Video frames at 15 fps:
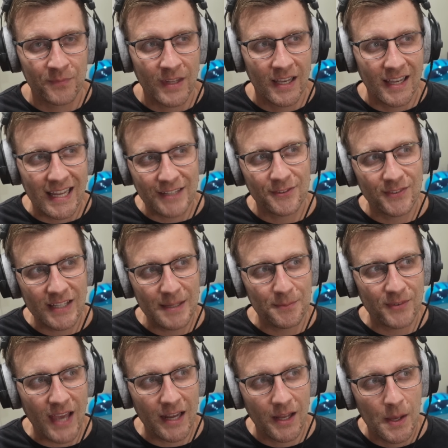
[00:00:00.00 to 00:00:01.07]
it seems
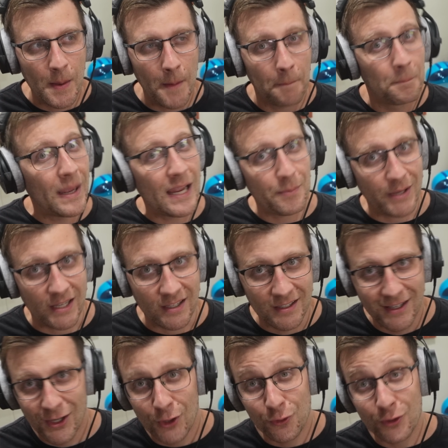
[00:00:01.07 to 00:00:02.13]
that maybe,
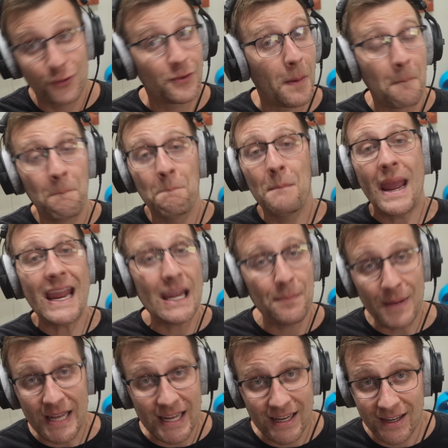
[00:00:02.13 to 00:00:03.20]
just
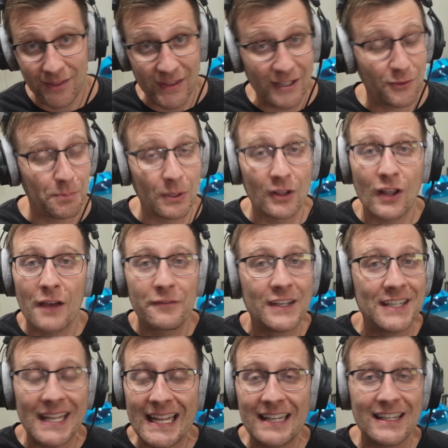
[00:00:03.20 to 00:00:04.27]
maybe, these
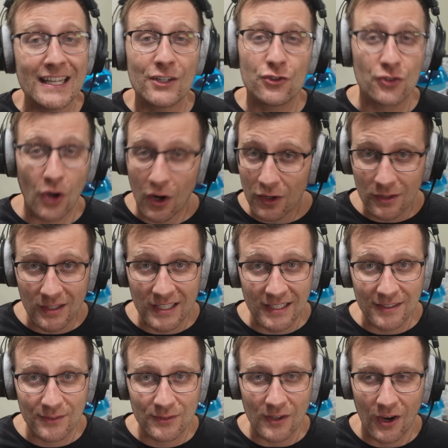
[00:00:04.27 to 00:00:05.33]
beloved indie
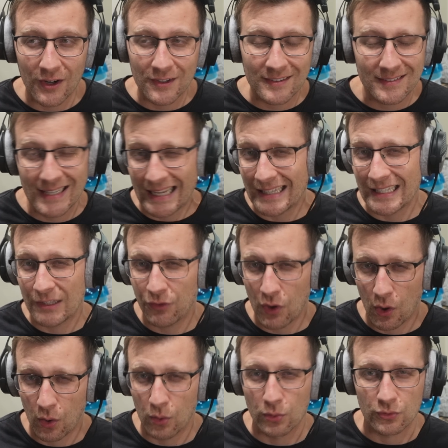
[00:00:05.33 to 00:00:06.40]
darlings aren't telling the
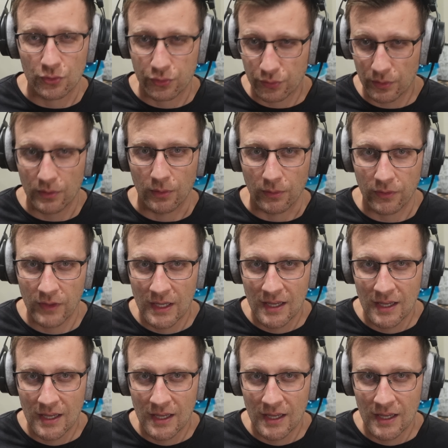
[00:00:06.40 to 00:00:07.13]
whole truth.